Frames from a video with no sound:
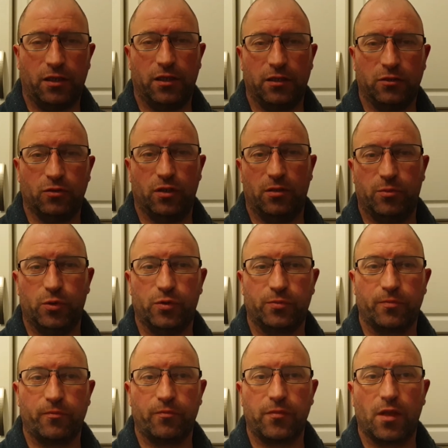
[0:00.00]
enjoyable.
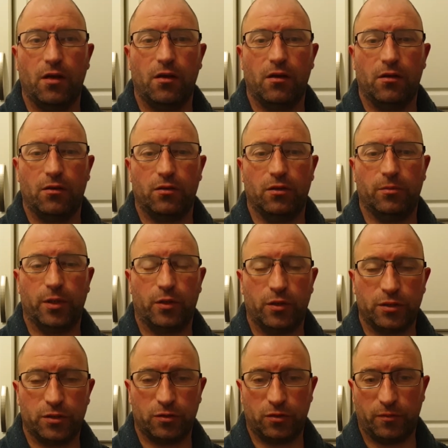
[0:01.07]
So
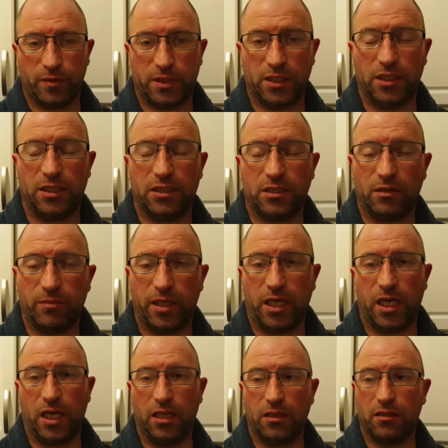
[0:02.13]
because it was obviously the Easter
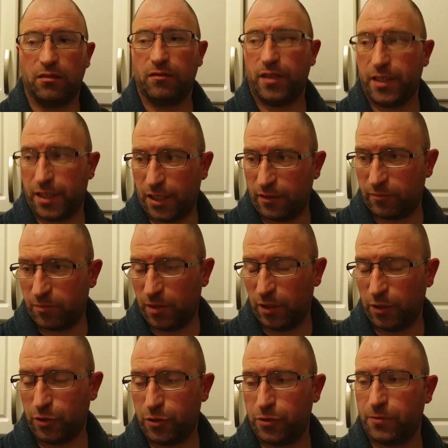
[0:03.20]
weekend, had that for
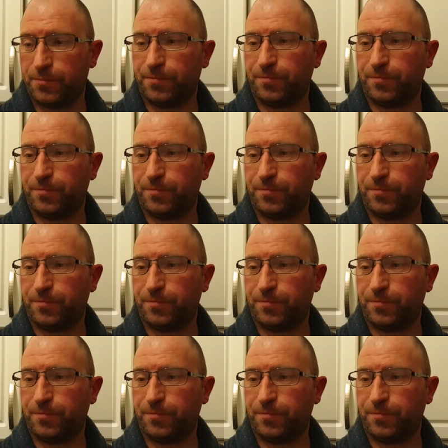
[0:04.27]
lunch,